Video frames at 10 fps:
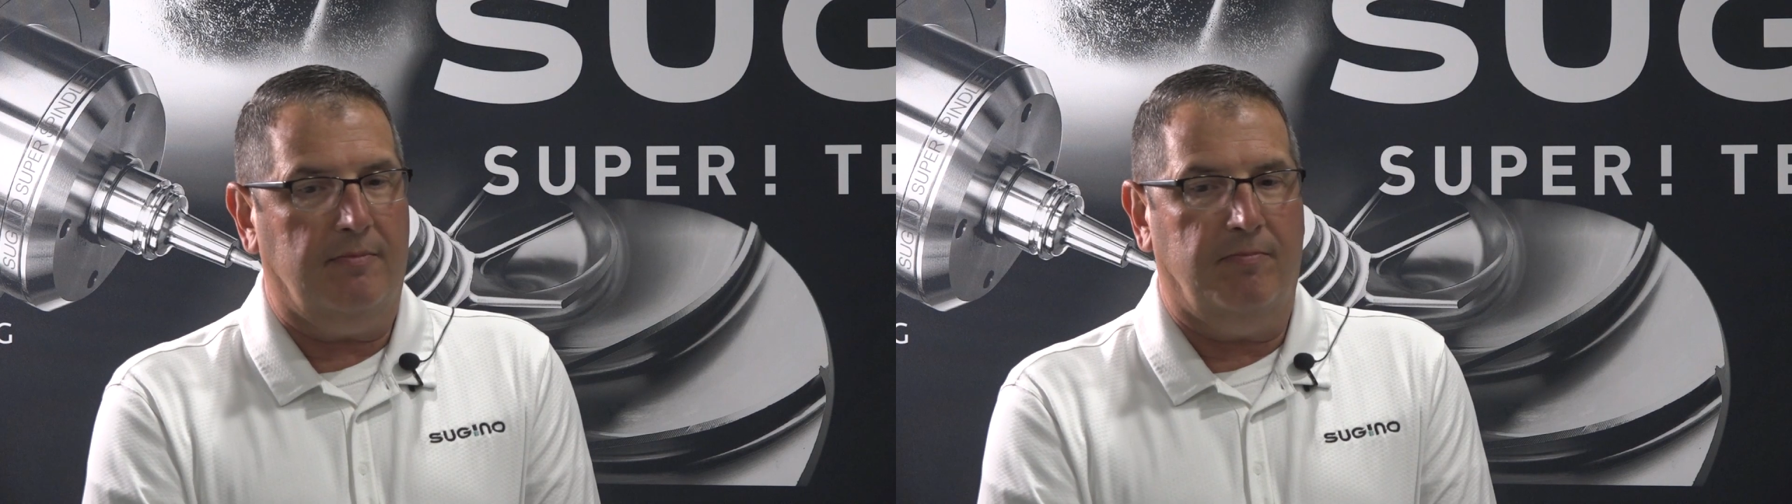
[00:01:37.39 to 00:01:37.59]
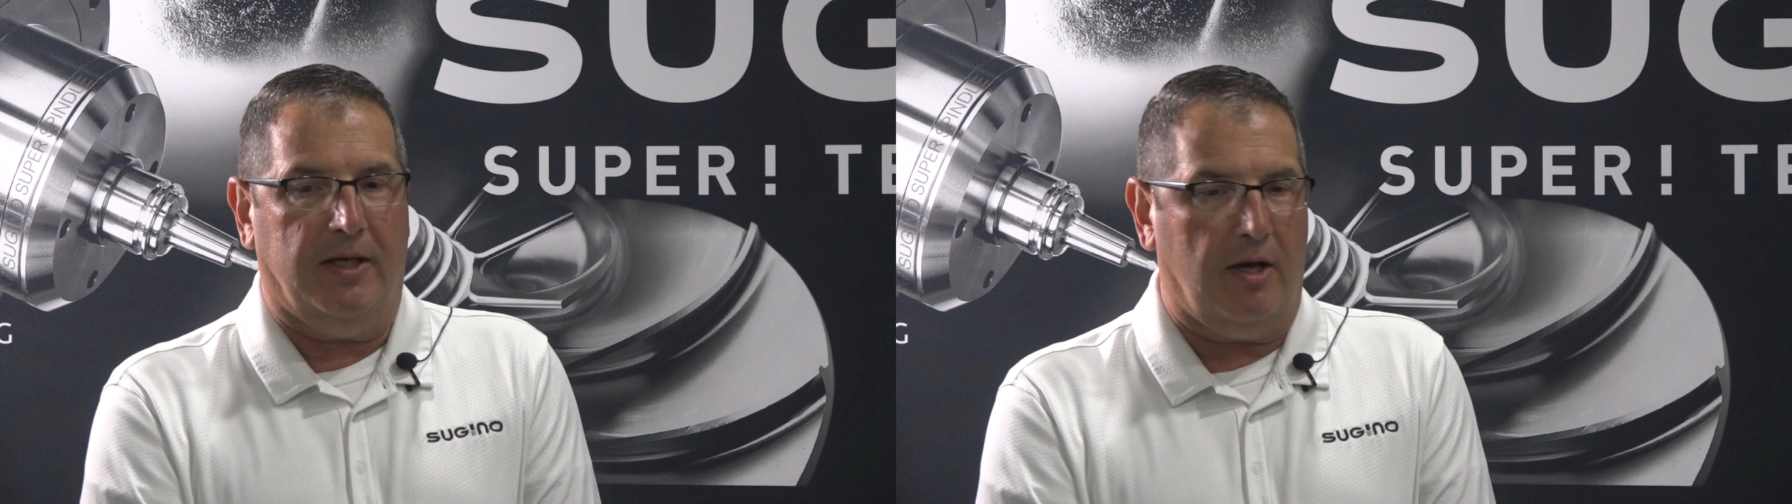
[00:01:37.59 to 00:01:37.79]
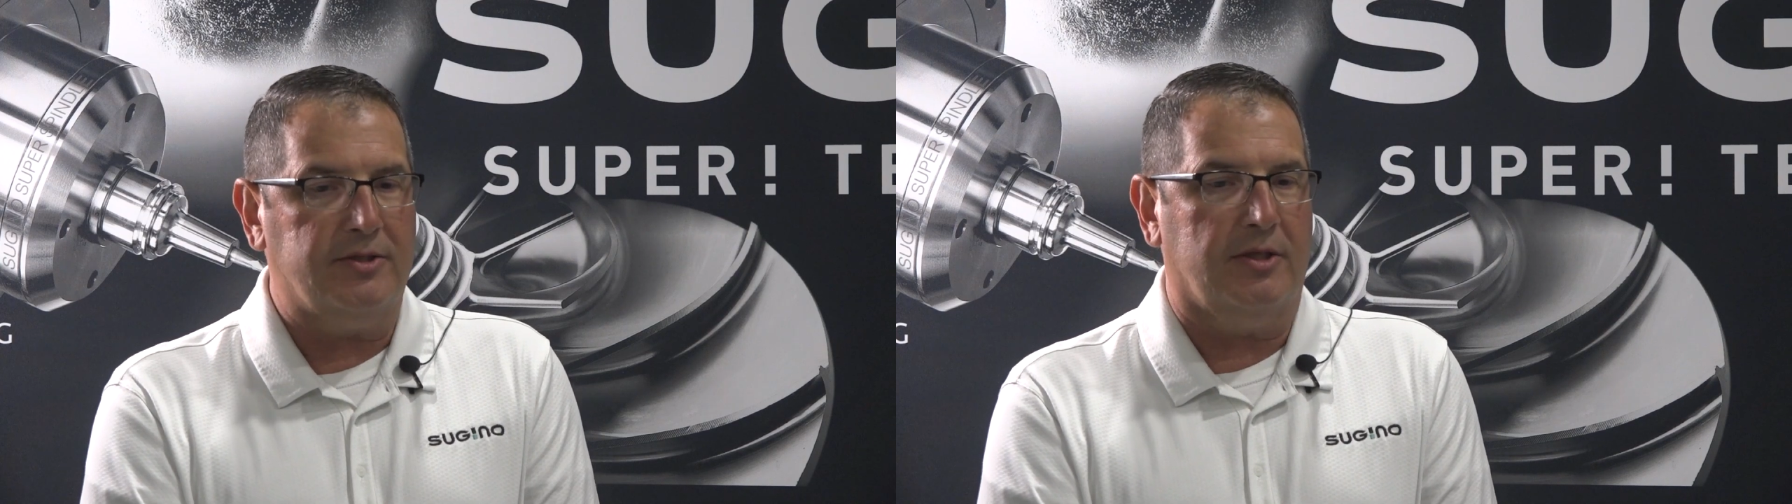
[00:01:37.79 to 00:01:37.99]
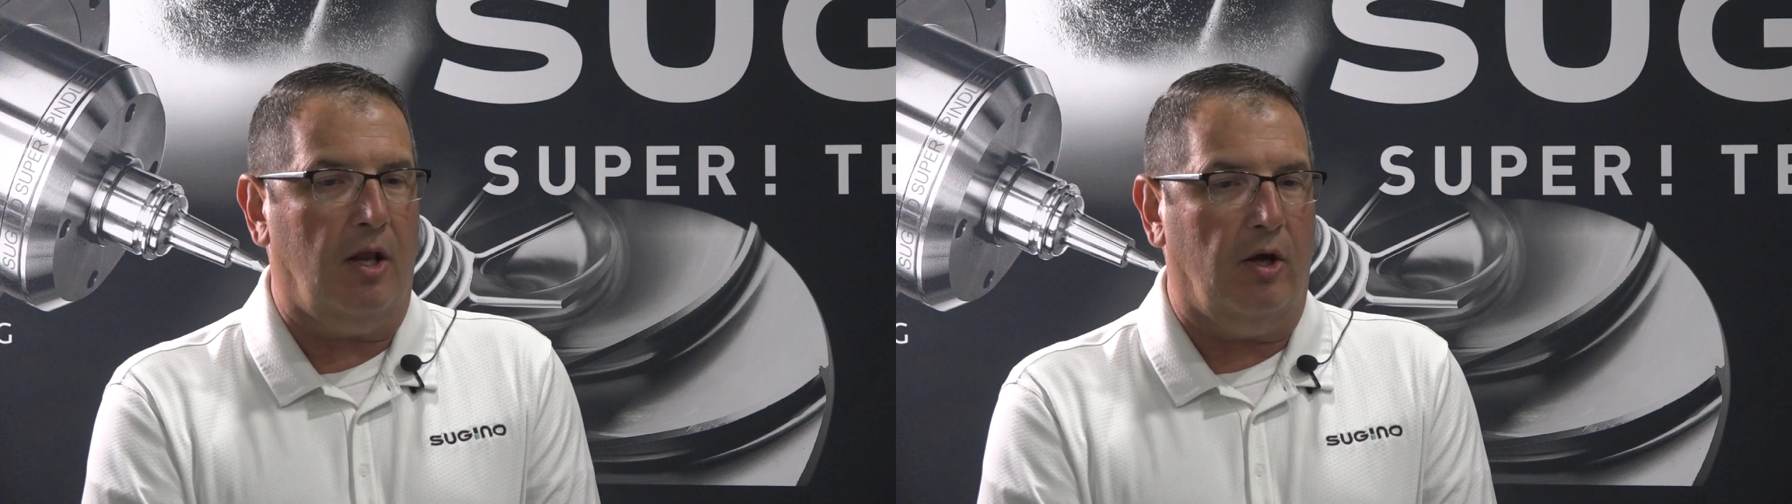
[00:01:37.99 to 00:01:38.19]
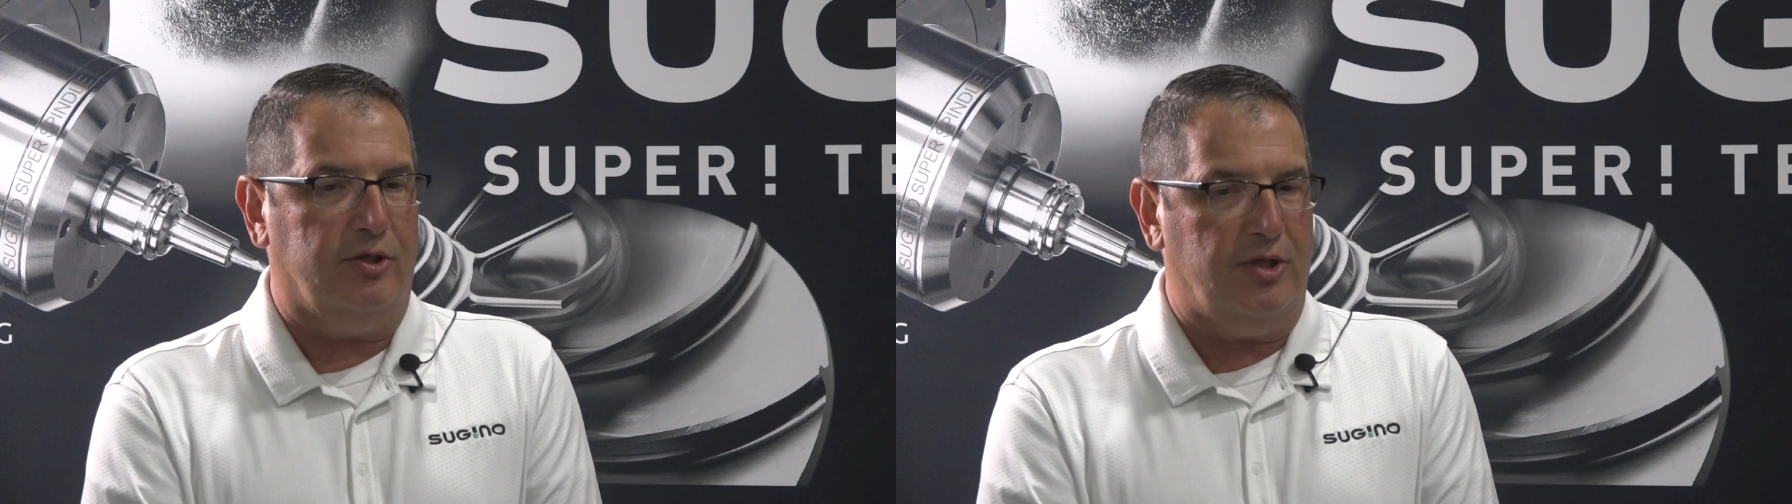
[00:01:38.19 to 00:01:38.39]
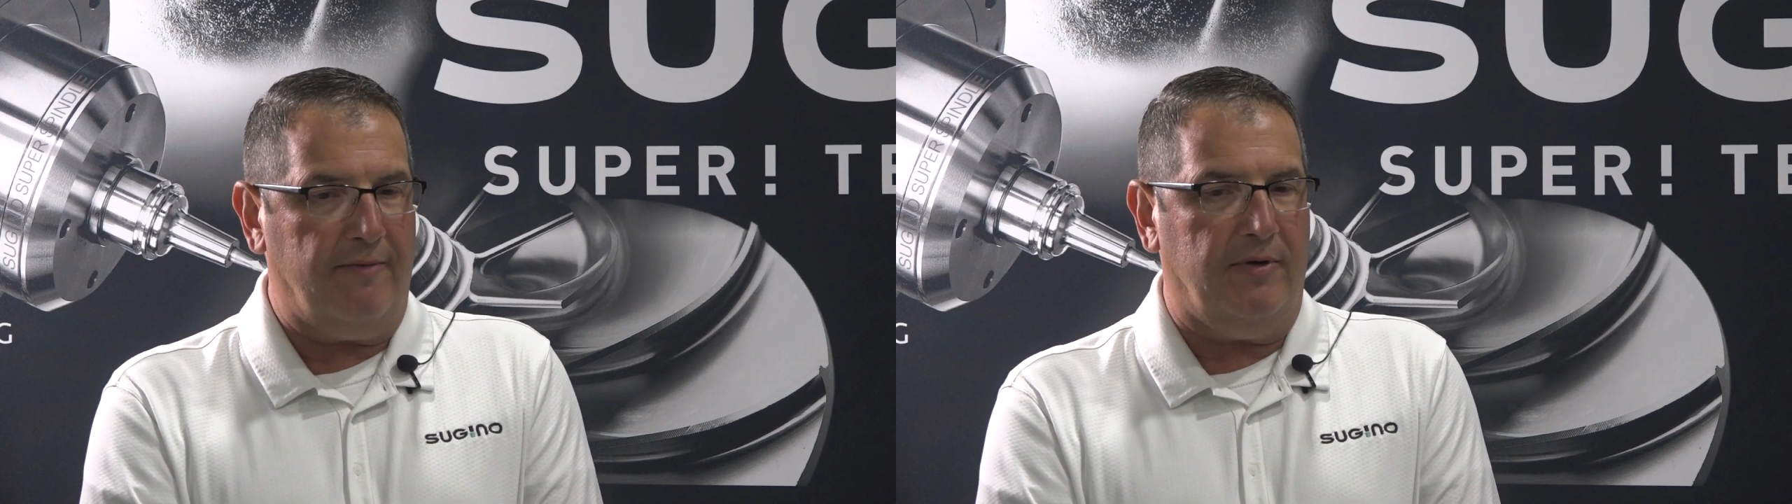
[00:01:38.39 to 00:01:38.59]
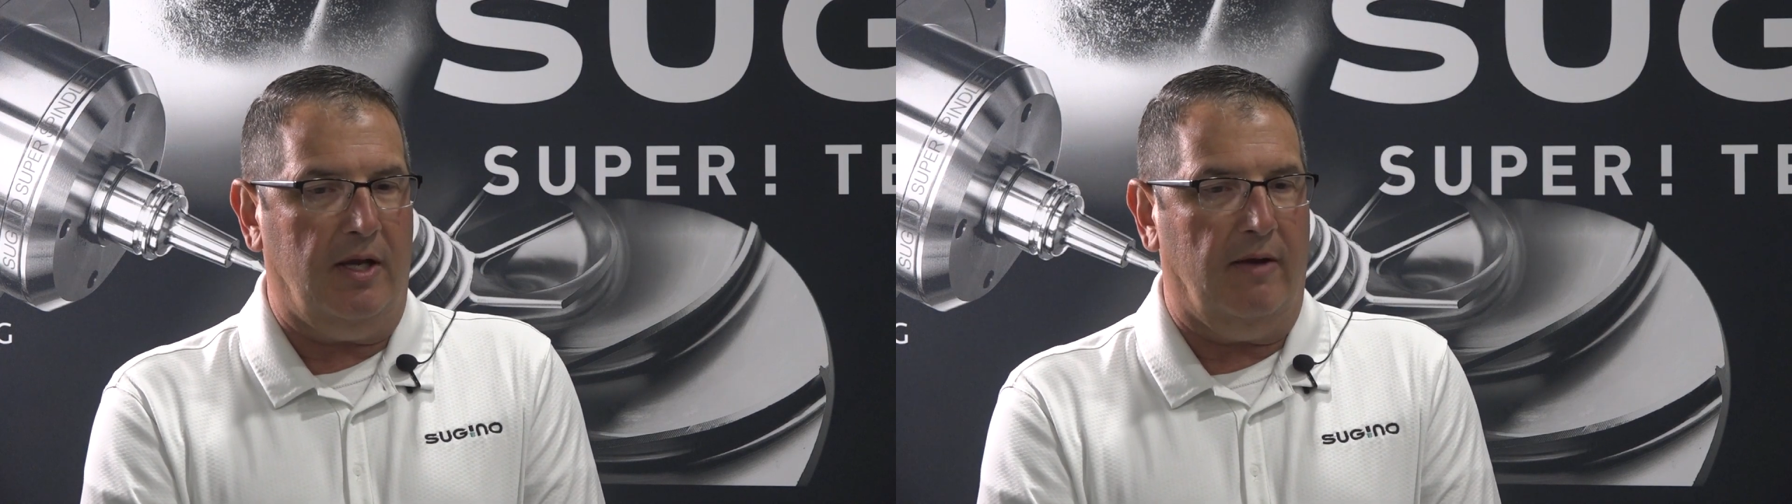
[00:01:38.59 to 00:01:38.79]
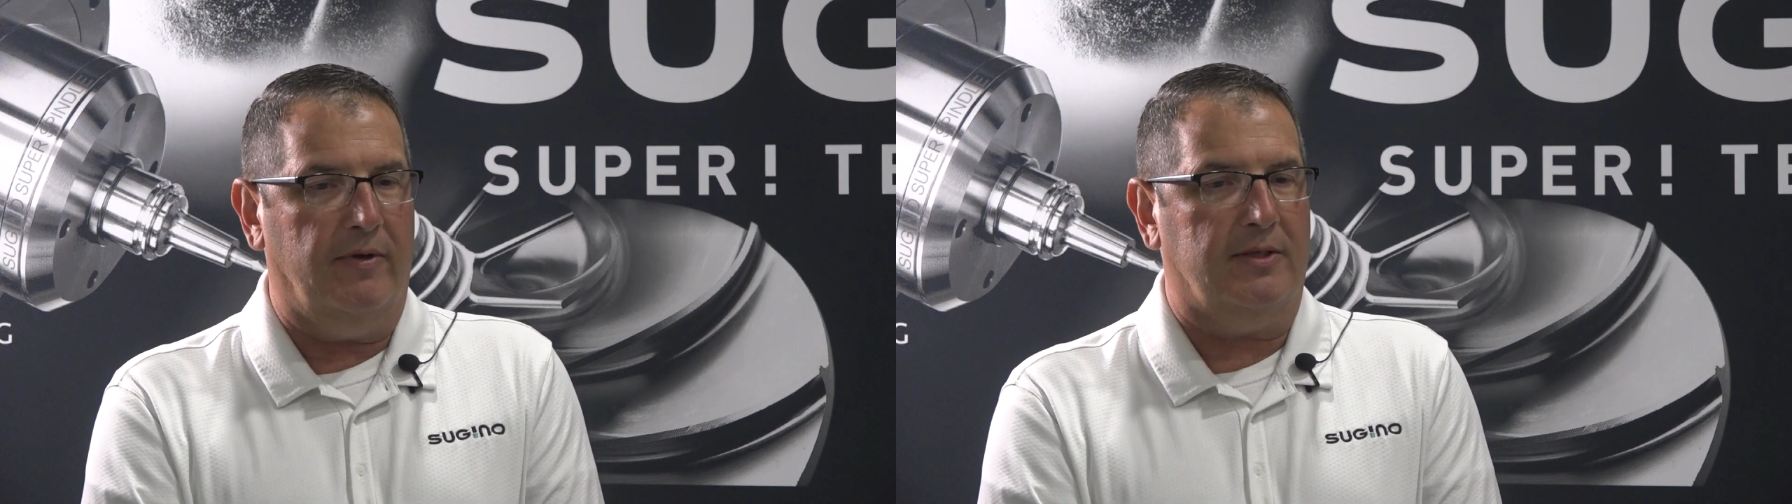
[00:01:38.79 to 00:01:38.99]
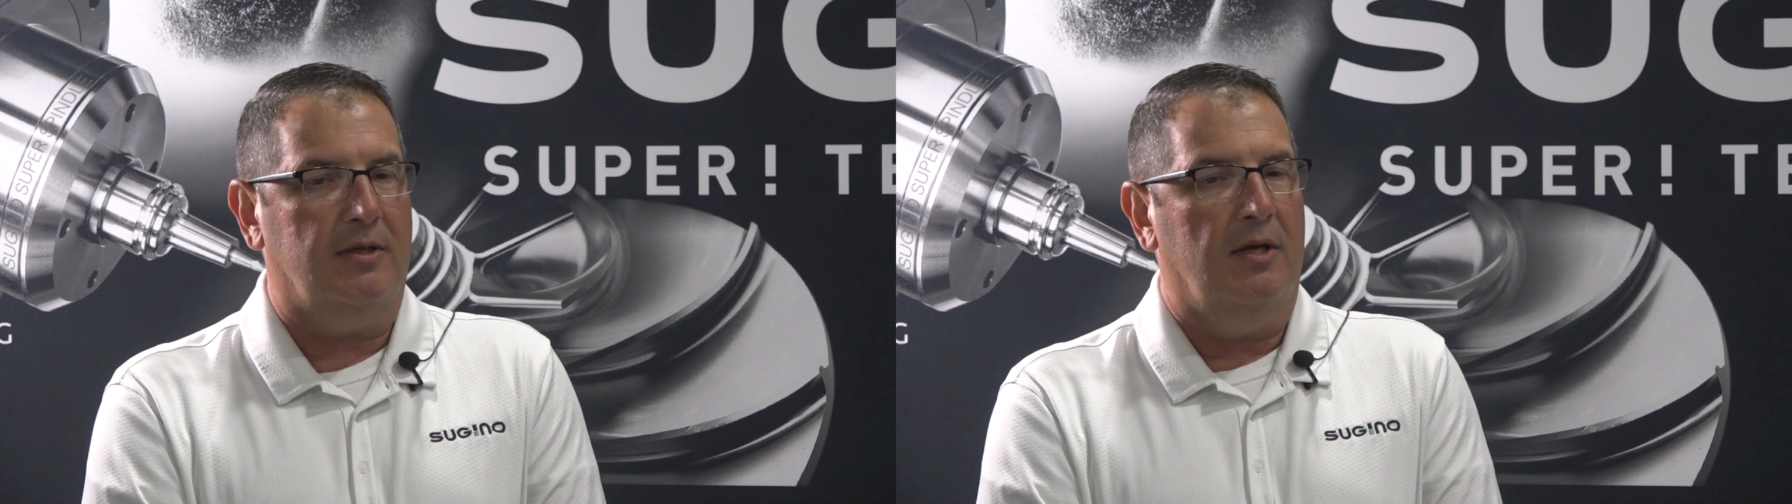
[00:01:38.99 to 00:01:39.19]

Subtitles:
because of the longevity of it,